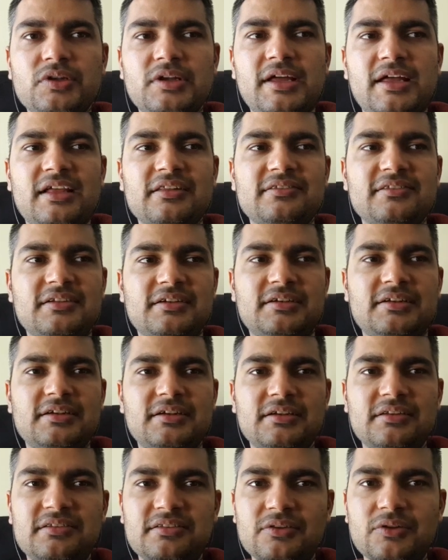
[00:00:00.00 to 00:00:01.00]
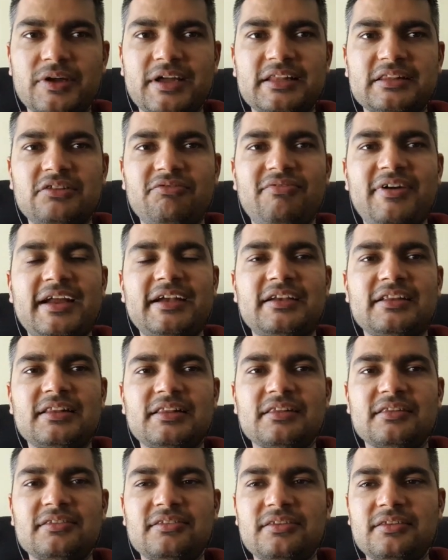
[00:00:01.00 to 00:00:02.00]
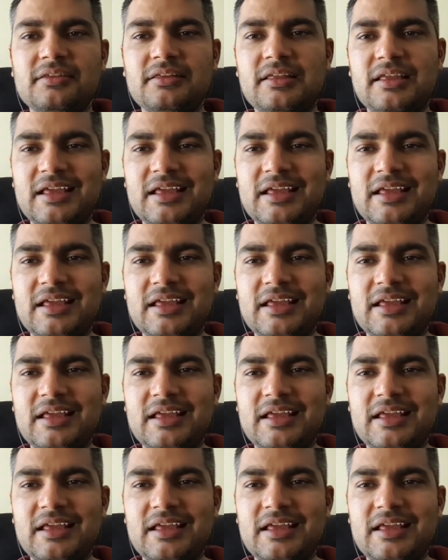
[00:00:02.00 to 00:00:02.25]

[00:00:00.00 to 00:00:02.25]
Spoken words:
to the consultant, look at the vitals,